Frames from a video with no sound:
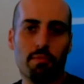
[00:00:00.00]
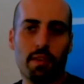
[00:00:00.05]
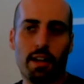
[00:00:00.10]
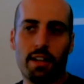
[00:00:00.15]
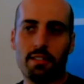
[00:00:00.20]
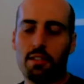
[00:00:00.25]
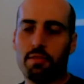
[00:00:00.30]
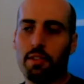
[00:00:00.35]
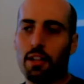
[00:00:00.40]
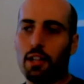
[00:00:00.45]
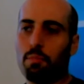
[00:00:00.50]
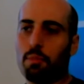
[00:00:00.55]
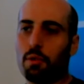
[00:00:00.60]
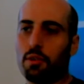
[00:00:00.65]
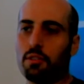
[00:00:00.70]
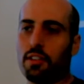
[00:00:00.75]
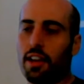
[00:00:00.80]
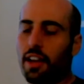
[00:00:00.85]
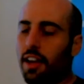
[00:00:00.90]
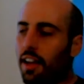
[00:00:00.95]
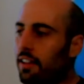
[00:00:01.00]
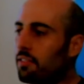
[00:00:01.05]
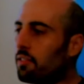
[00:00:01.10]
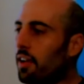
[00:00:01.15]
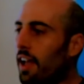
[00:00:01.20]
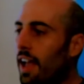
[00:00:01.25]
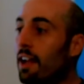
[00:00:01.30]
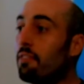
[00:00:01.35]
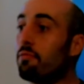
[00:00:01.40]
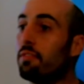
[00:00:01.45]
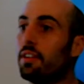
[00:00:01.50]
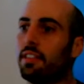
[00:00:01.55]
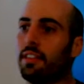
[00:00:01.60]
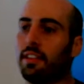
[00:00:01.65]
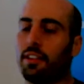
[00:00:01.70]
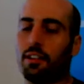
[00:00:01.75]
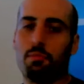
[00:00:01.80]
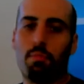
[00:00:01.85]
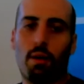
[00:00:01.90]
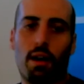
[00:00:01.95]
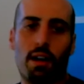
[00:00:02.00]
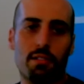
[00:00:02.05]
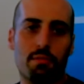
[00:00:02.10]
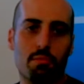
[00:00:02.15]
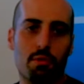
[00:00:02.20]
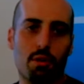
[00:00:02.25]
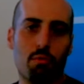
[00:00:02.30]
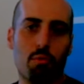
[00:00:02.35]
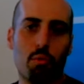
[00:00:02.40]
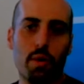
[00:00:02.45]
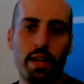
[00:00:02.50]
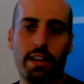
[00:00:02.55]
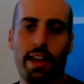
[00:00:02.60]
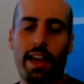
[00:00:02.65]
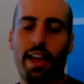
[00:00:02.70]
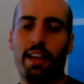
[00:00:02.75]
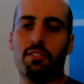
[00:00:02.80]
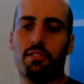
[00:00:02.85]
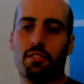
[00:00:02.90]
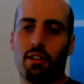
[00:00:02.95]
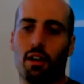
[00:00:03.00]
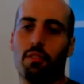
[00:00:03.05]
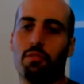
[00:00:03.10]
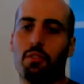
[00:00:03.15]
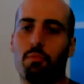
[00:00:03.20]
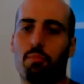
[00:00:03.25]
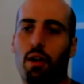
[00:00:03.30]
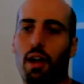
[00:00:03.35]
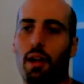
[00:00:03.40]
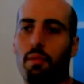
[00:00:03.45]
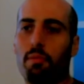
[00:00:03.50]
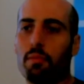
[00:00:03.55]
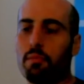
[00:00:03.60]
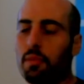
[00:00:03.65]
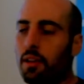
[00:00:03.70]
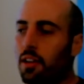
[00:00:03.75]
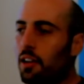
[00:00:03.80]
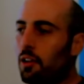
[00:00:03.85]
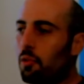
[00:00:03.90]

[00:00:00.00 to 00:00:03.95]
As developers, everything is possible. We can solve the problem.